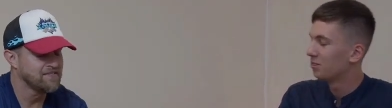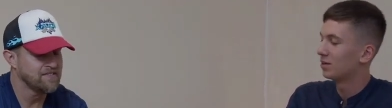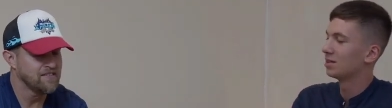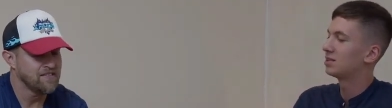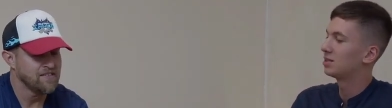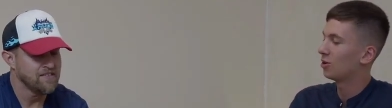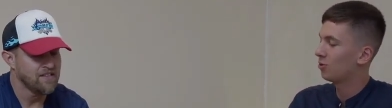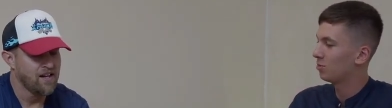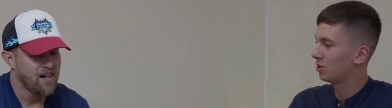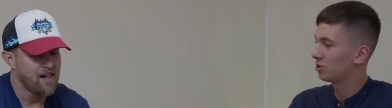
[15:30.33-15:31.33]
Speaker 1: it's so
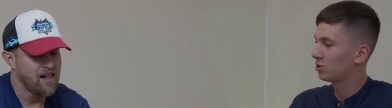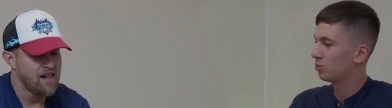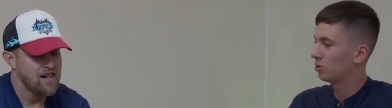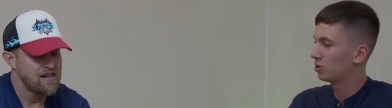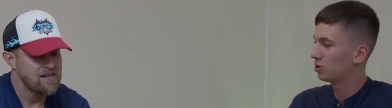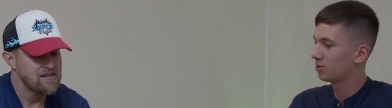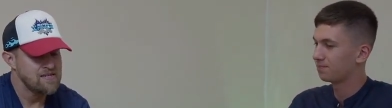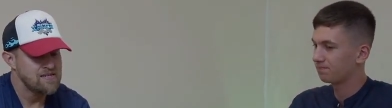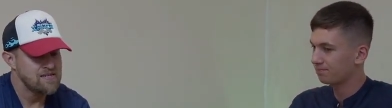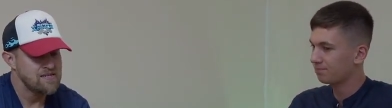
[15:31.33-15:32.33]
much. Which,
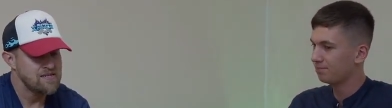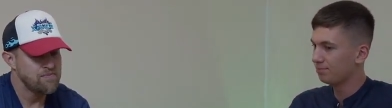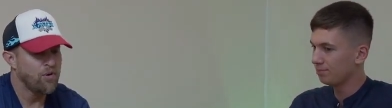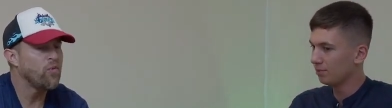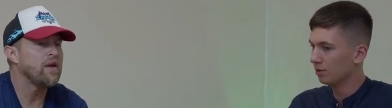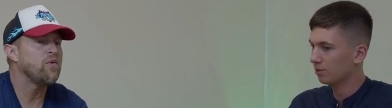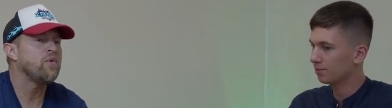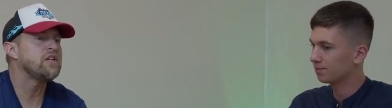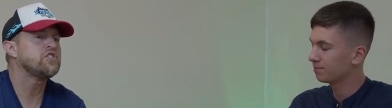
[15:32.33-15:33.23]
but we